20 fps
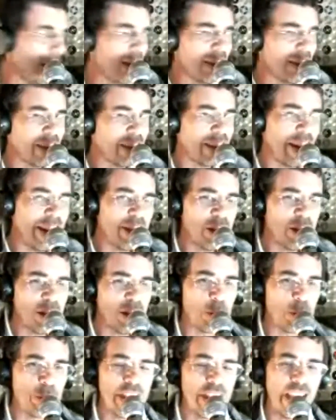in case of the
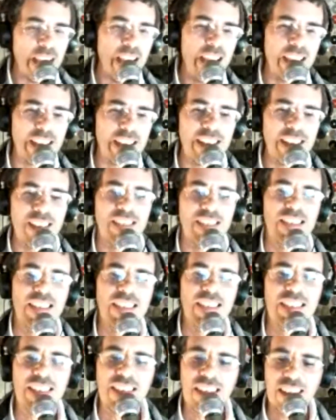PA,
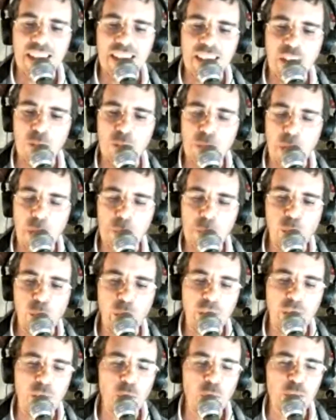I
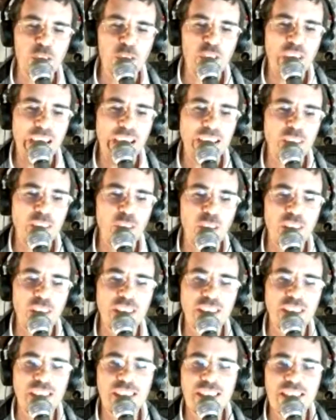blew out a whole channel.
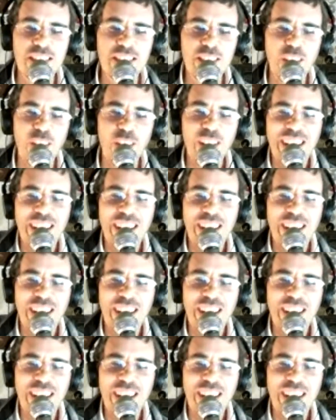So,